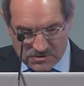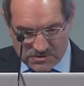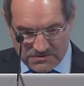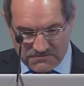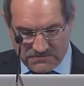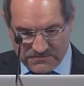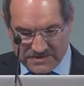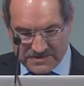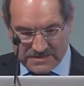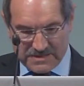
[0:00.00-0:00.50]

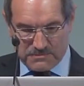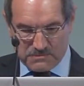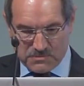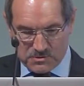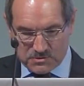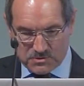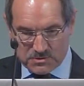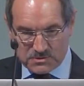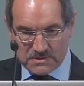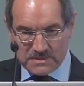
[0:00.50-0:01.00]

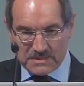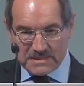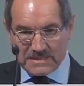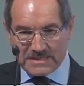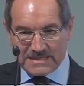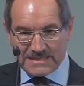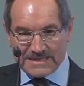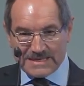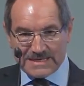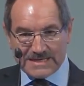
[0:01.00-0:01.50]
challenges we are
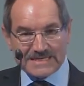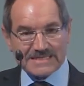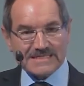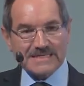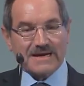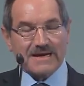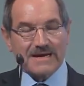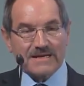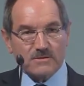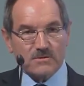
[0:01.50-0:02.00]

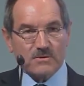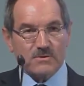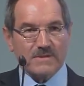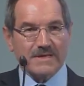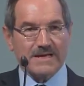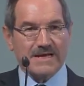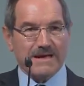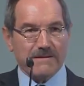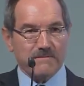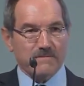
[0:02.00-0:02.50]
facing
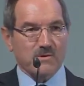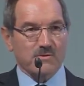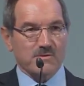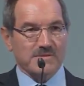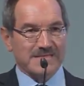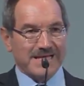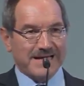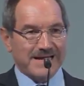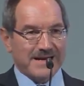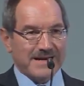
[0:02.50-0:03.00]
currently.
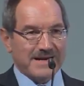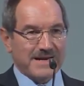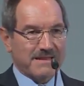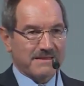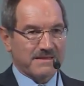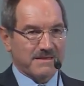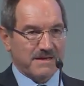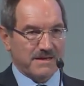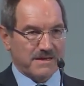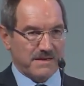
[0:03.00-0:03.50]
And within
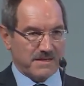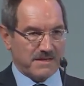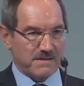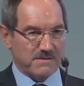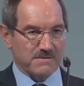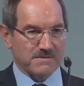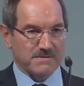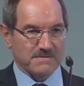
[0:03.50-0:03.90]
these